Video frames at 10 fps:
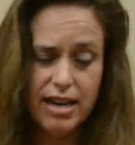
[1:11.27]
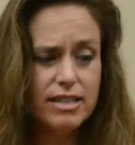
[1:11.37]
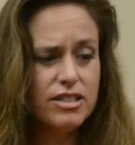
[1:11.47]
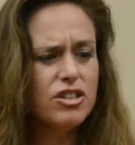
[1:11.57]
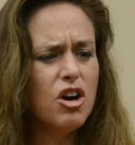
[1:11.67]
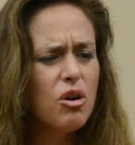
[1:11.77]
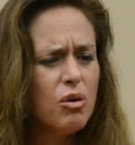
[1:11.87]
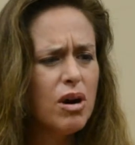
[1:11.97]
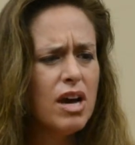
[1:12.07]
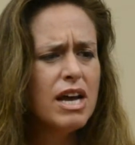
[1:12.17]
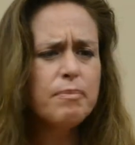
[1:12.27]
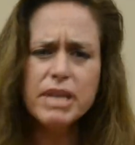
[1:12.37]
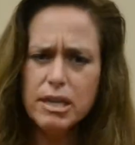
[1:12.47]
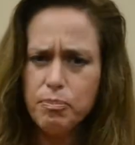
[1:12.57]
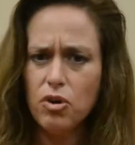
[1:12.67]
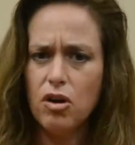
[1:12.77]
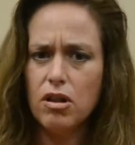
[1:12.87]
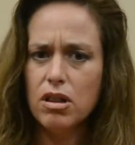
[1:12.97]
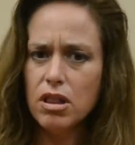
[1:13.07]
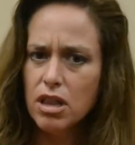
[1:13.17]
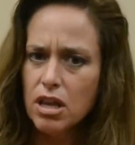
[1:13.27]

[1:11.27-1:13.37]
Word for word: And you know, people.